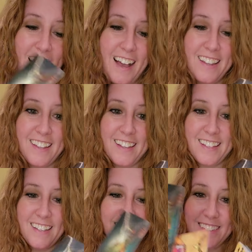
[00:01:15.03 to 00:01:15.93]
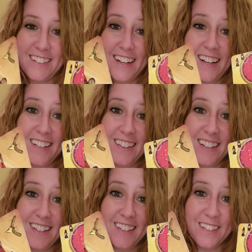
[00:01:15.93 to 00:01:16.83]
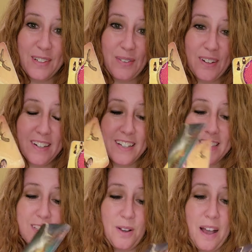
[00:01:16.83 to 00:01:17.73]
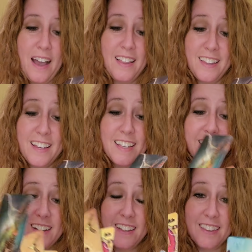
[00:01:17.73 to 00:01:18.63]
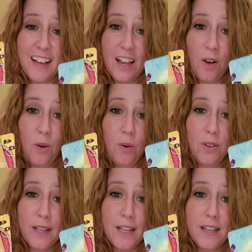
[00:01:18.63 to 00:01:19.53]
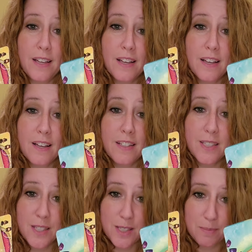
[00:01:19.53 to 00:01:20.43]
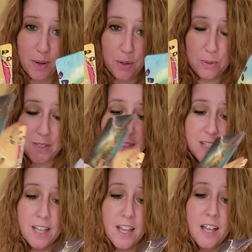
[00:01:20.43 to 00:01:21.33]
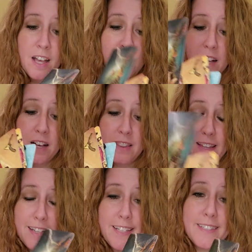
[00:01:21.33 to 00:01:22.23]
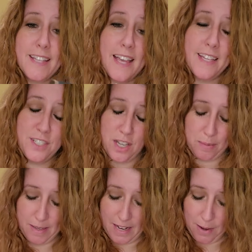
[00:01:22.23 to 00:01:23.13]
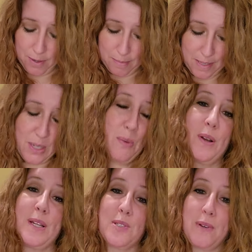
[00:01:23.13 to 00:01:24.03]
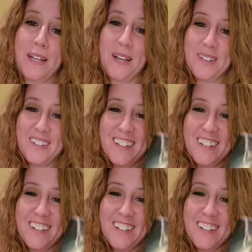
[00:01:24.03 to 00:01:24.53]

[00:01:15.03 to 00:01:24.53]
I like it. I like it, Aquarius. I like it a lot. Holy smokes. Ladies and gentlemen, I want to be an Aquarius right now.